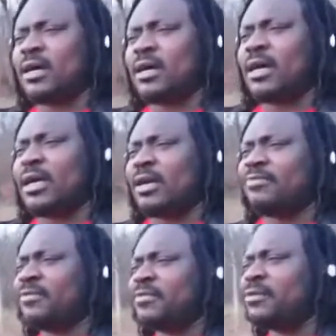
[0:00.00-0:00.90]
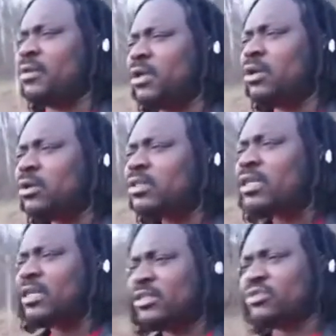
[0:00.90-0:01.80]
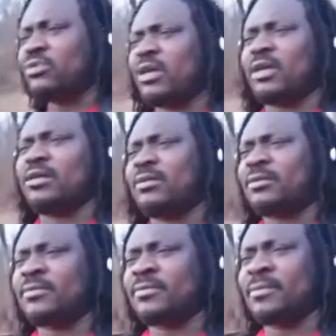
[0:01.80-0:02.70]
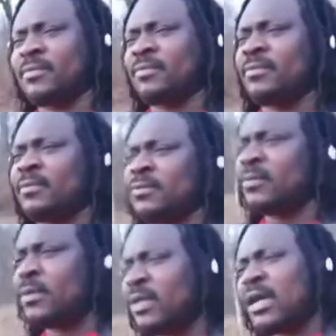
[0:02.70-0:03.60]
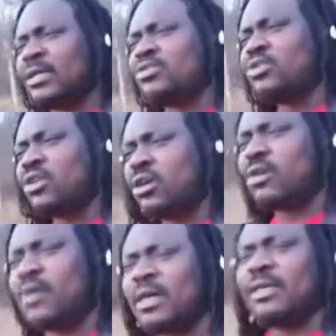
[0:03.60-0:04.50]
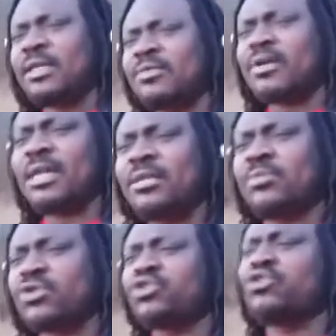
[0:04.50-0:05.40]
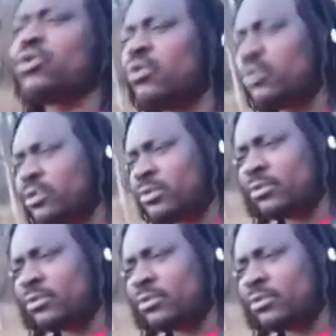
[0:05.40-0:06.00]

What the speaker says: I have looked into her. I saw an incredible soul